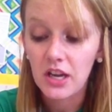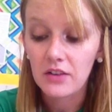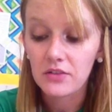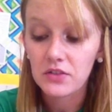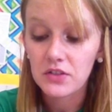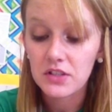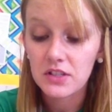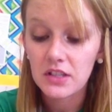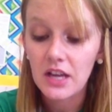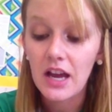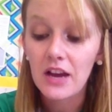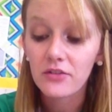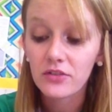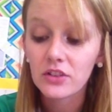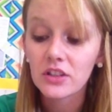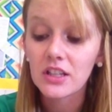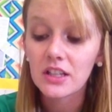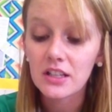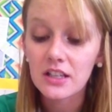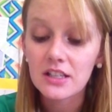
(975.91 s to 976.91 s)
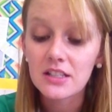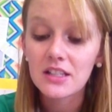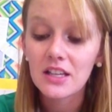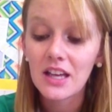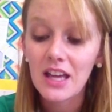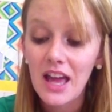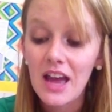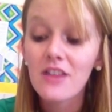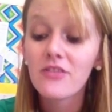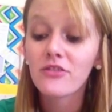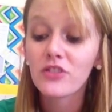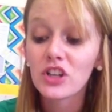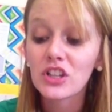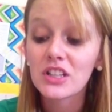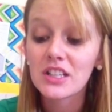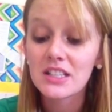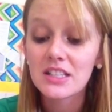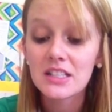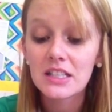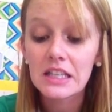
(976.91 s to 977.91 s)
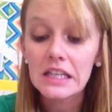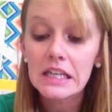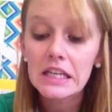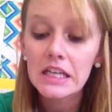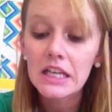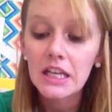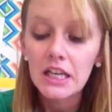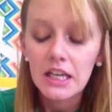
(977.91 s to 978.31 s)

effortlessly